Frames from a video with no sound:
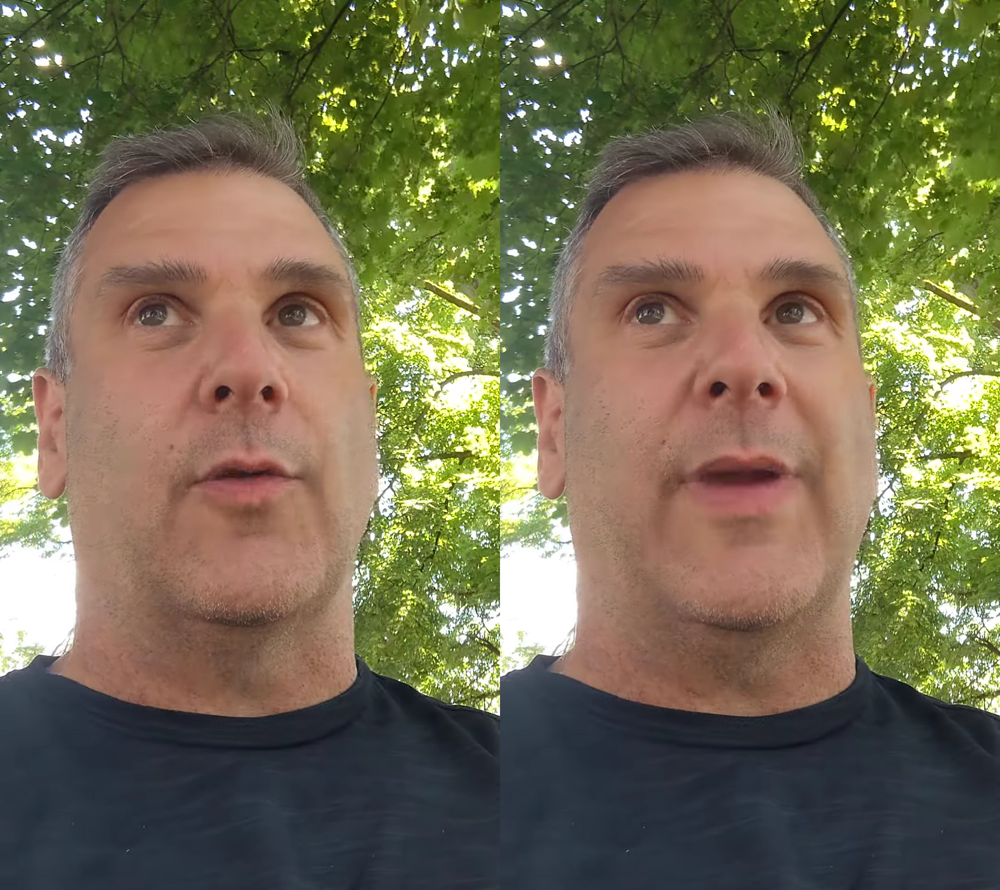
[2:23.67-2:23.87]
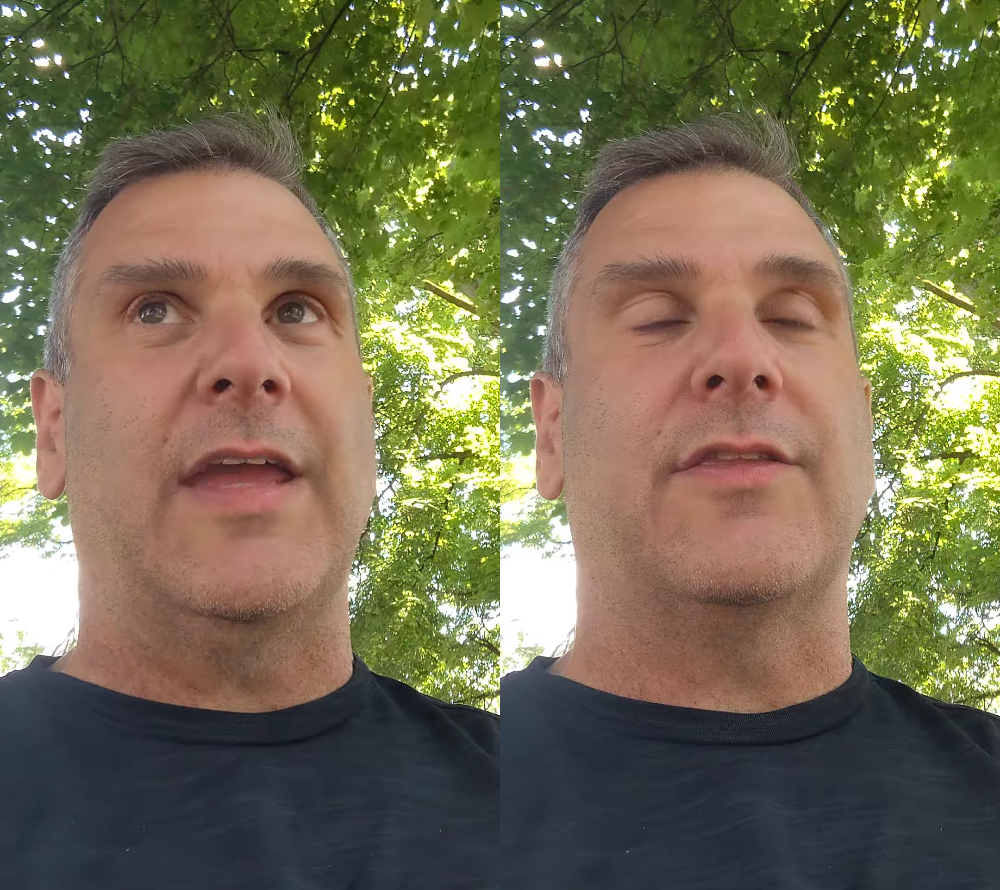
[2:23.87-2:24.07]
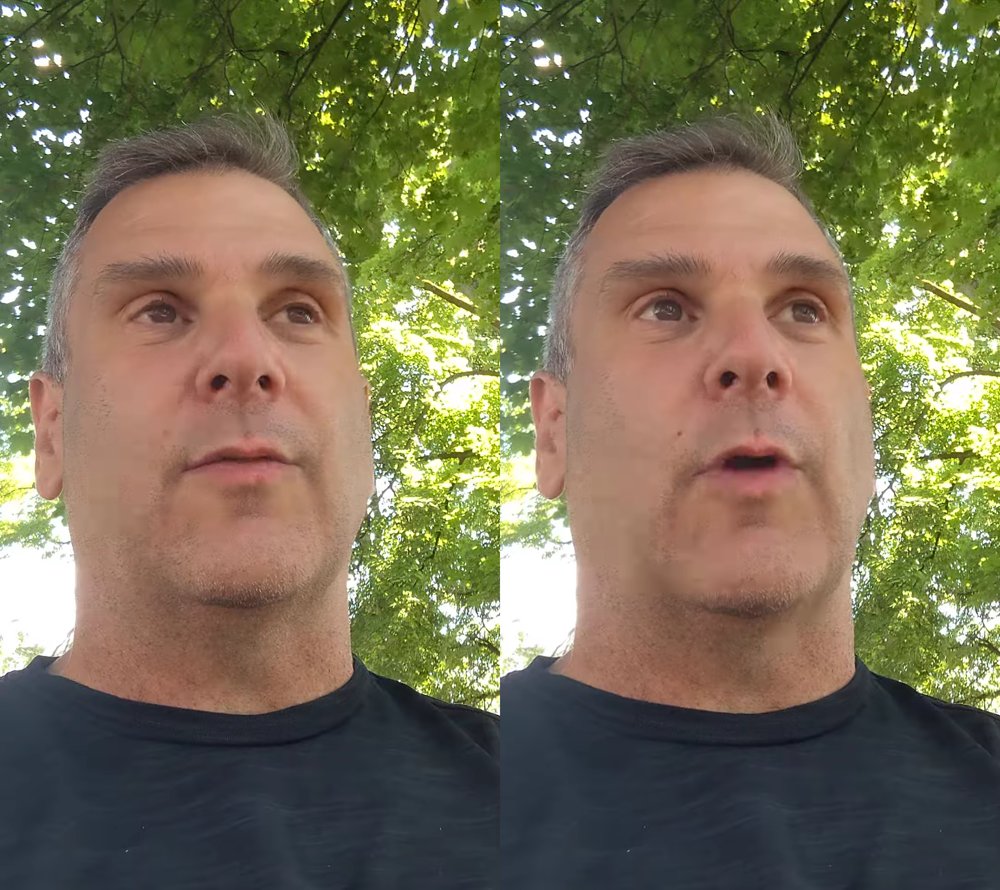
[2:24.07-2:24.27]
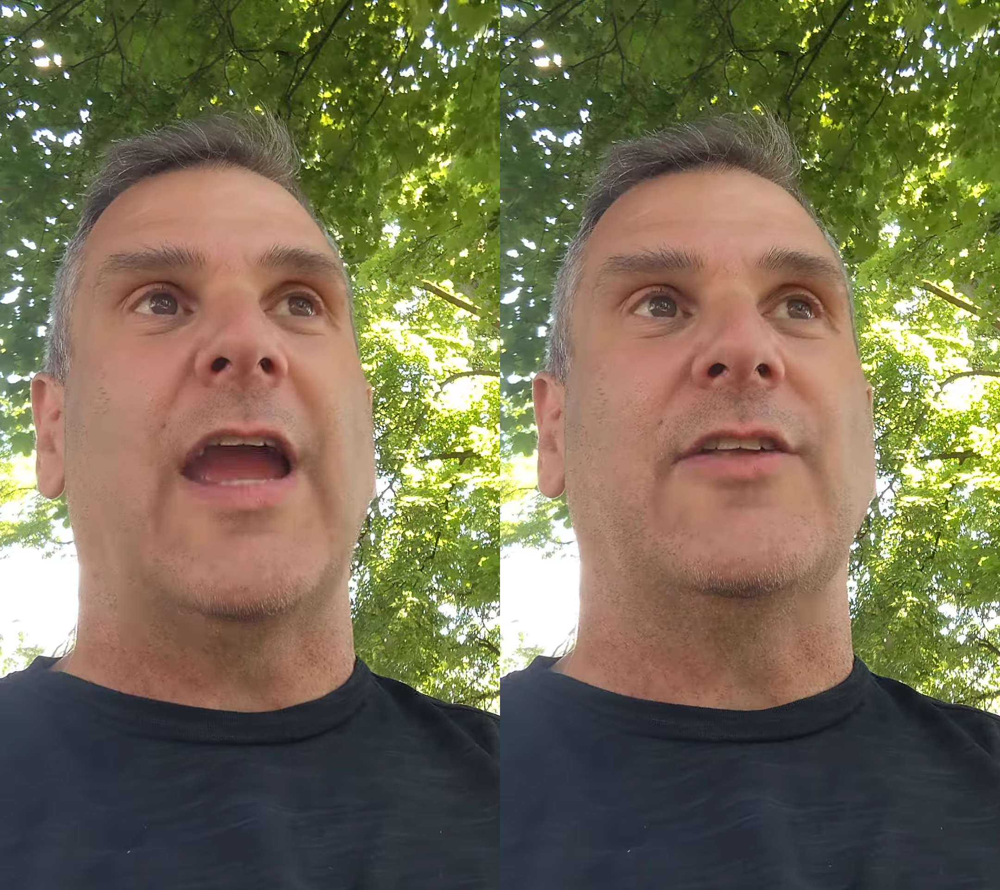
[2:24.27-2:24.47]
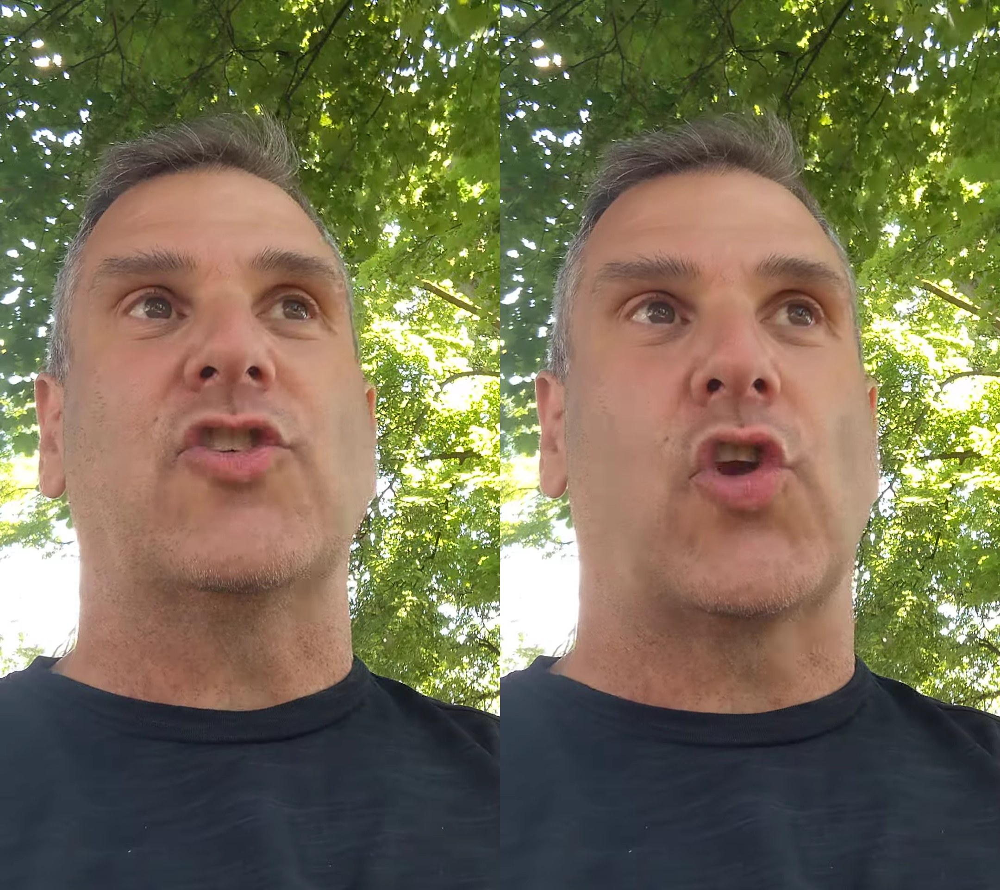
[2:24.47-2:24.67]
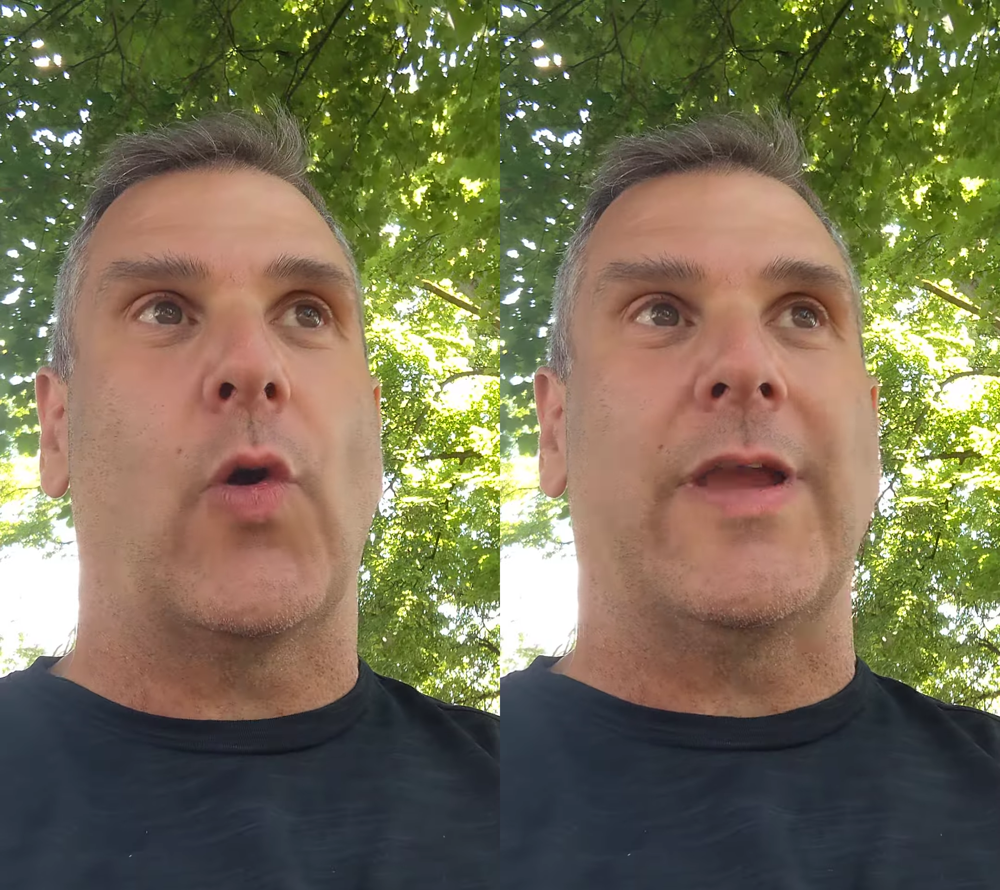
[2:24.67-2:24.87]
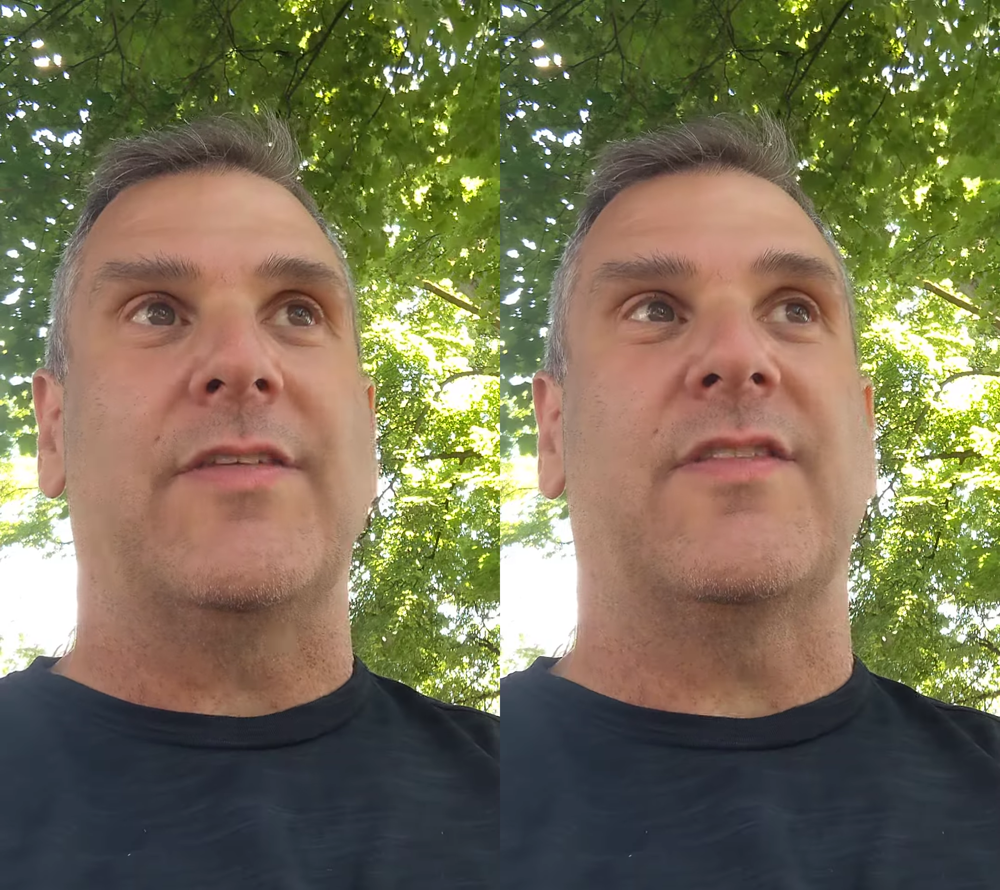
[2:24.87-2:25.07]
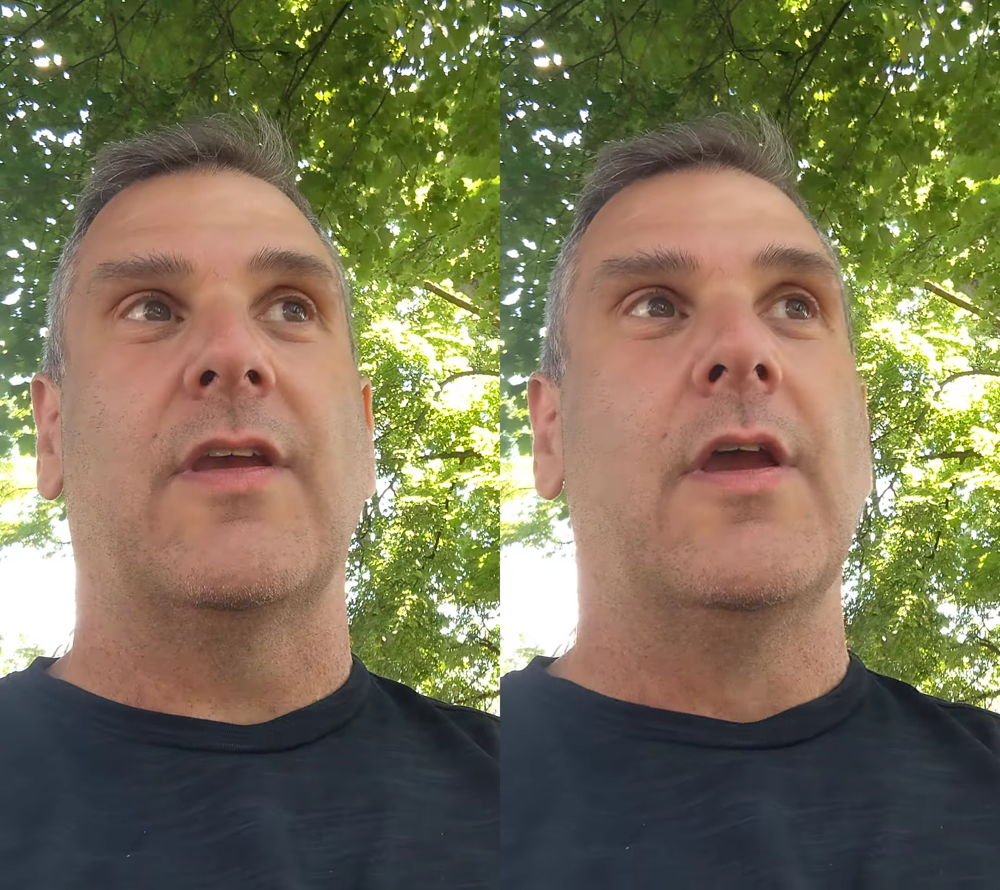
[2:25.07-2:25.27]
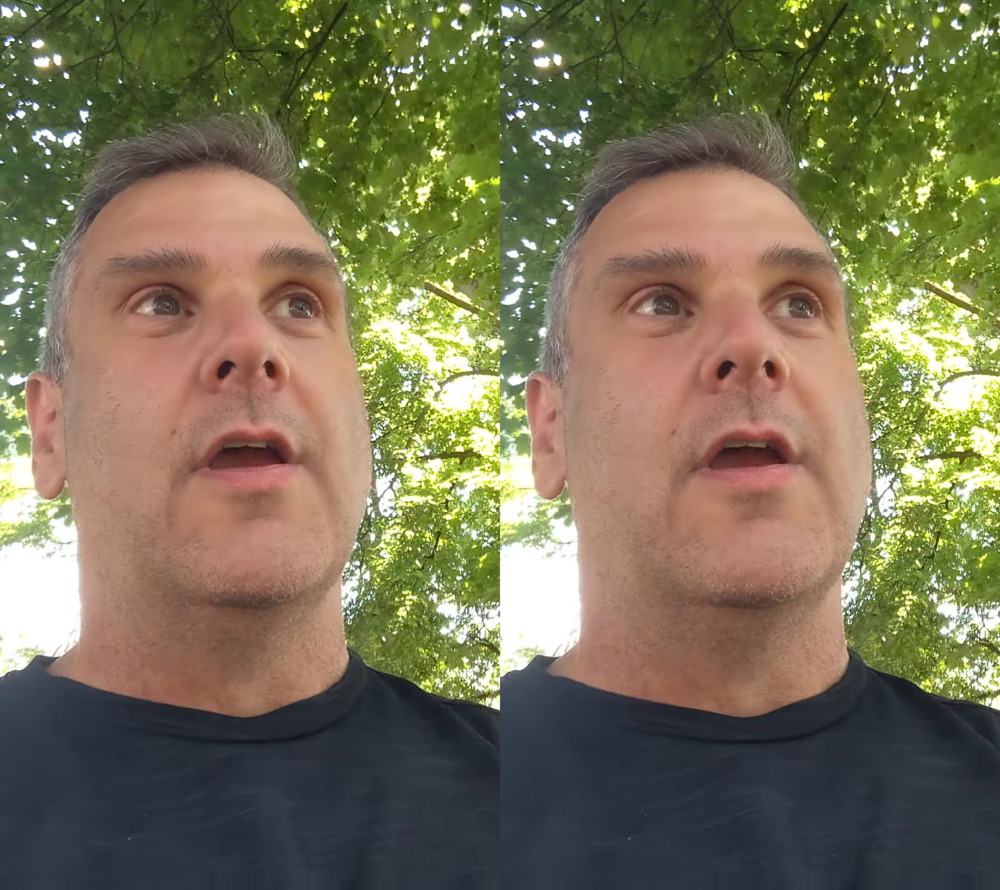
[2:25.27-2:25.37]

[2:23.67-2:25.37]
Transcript: or make the right choice